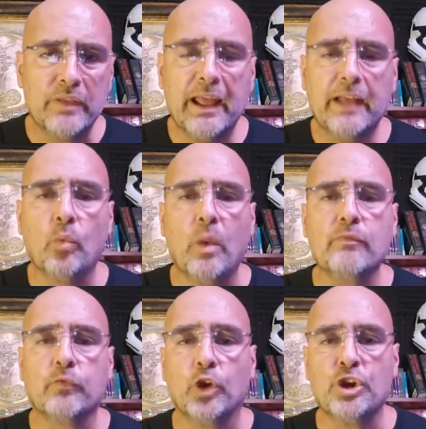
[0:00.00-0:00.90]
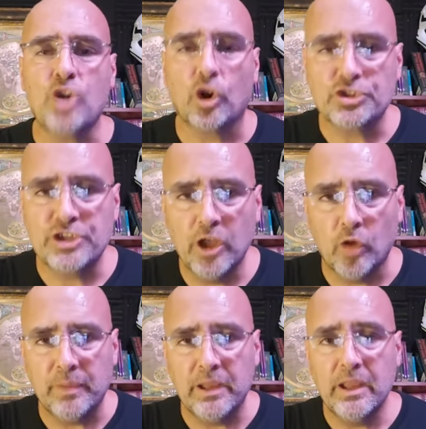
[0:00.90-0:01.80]
I had to wait for a nurse to
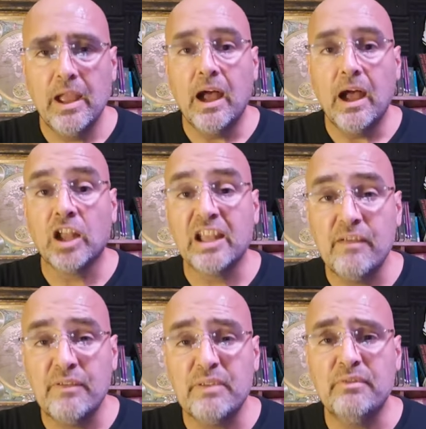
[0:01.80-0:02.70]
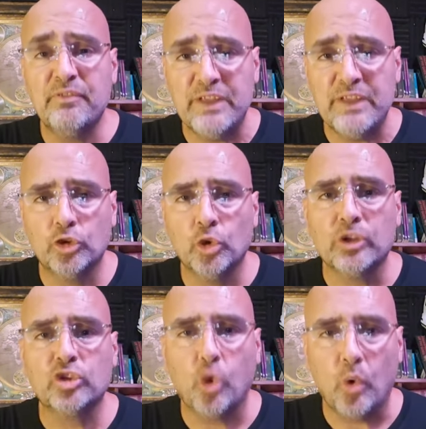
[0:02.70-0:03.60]
help me 11 feet to a
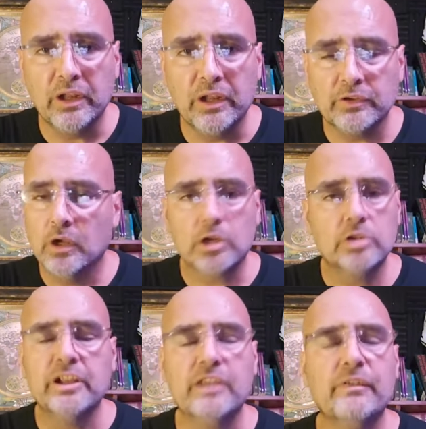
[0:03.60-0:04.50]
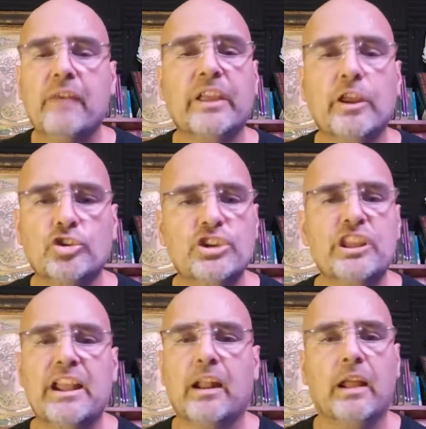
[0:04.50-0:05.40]
toilet. Didn't even have the energy to
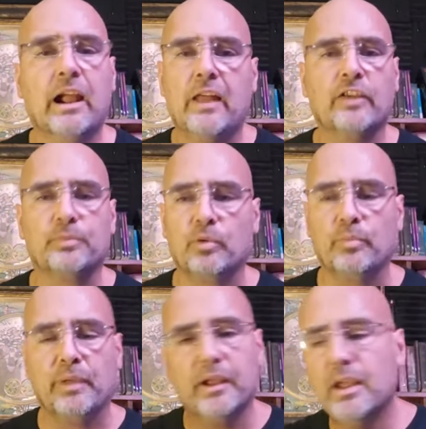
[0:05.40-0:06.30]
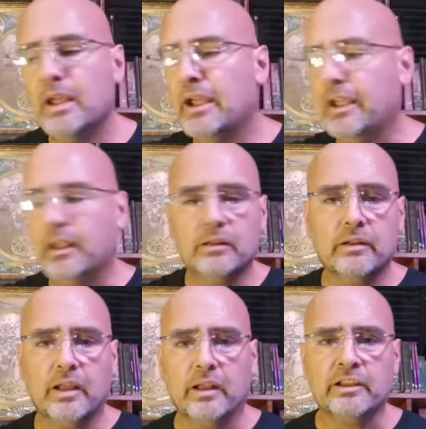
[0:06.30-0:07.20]
get out of the hospital bed
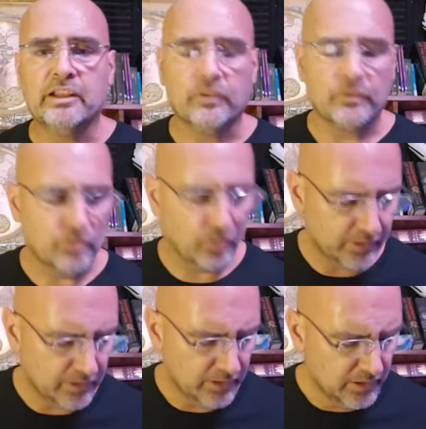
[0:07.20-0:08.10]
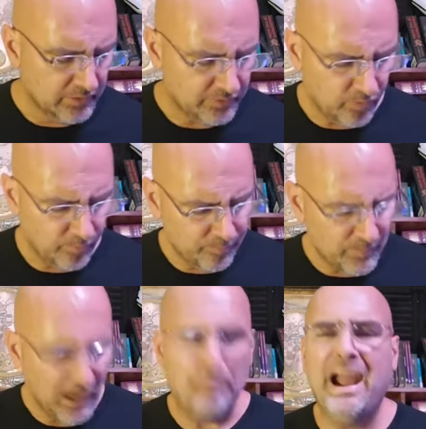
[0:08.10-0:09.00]
and get to the toilet. So
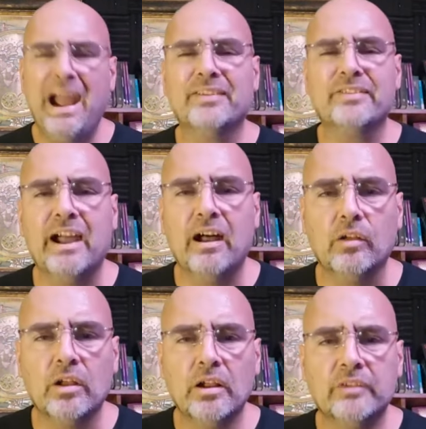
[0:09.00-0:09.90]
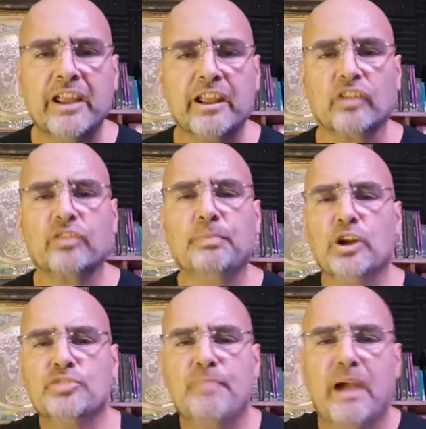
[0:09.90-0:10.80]
I passed out taking a
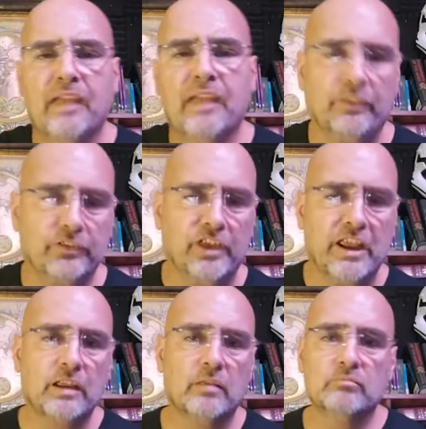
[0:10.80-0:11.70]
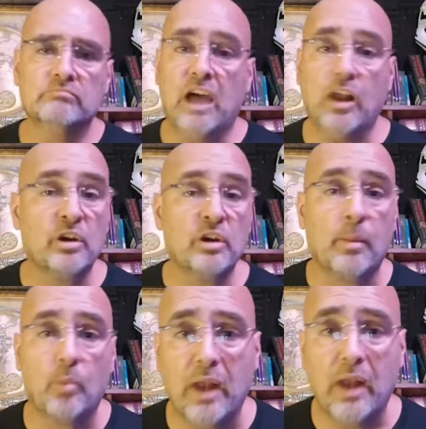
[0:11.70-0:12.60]
sponge bath at the sink. I don't even
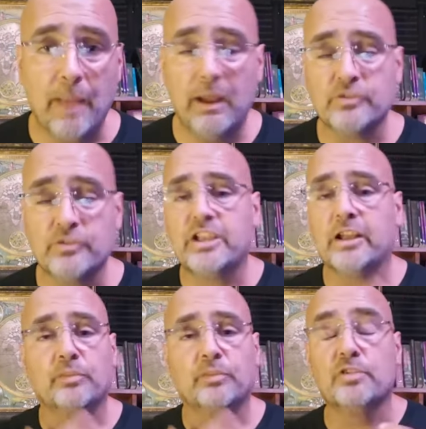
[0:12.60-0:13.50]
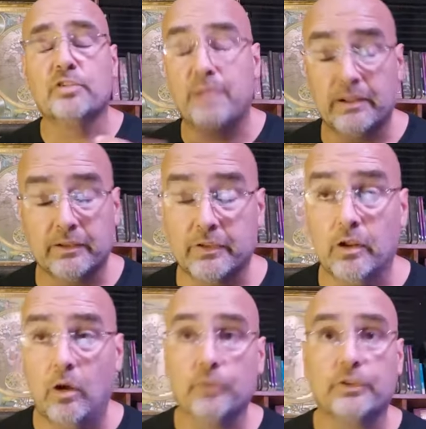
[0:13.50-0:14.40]
remember what happened. I was just taking a sponge bath. Next thing I
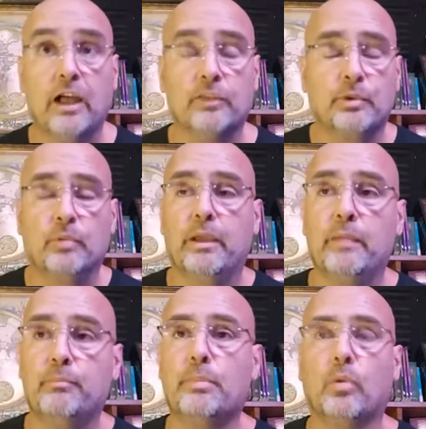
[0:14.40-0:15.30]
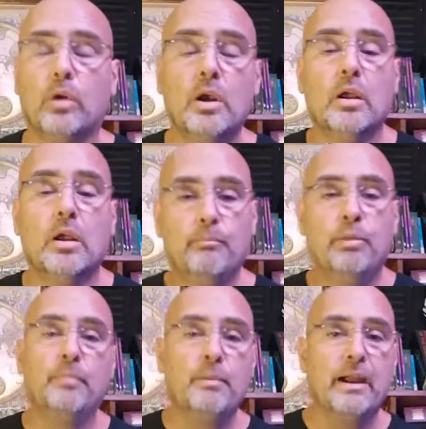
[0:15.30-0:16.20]
know, I was in a hospital bed and people were
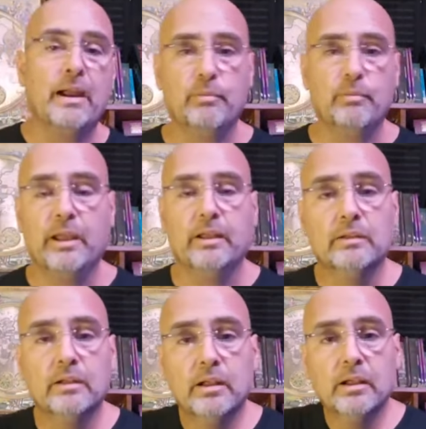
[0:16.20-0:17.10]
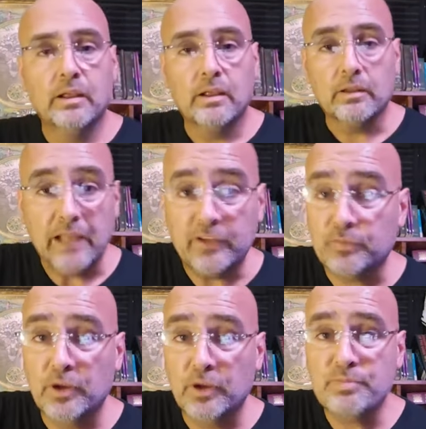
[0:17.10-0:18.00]
putting me back in the bed. The last
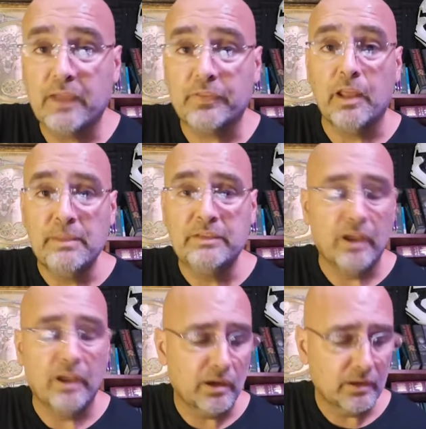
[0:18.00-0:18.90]
sponge bath they let me take.